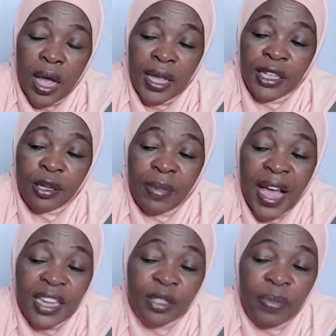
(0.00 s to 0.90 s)
It
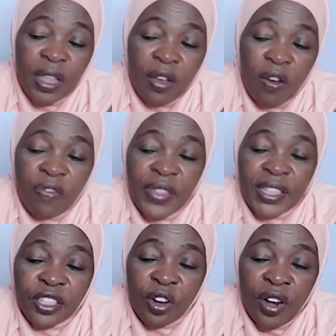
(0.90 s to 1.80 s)
reminds me of the
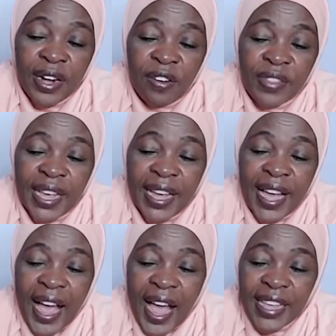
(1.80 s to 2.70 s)
story of the
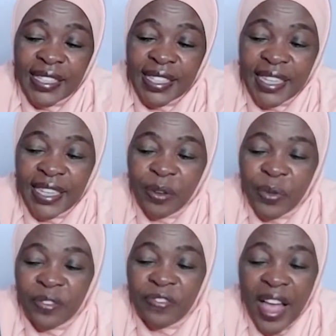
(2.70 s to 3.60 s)
guy sitting
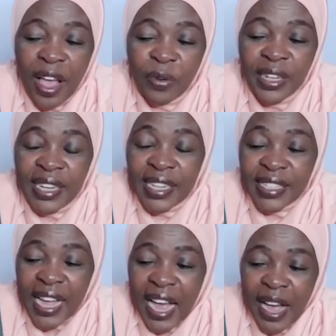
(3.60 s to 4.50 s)
with firewood in his
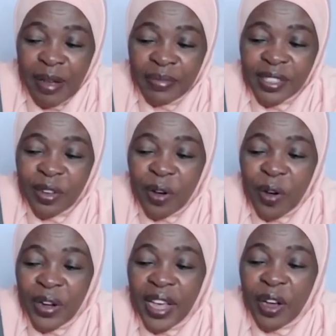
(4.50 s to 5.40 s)
arms
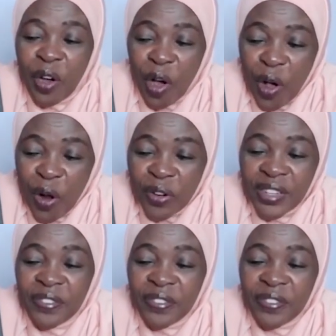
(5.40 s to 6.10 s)
on a cold,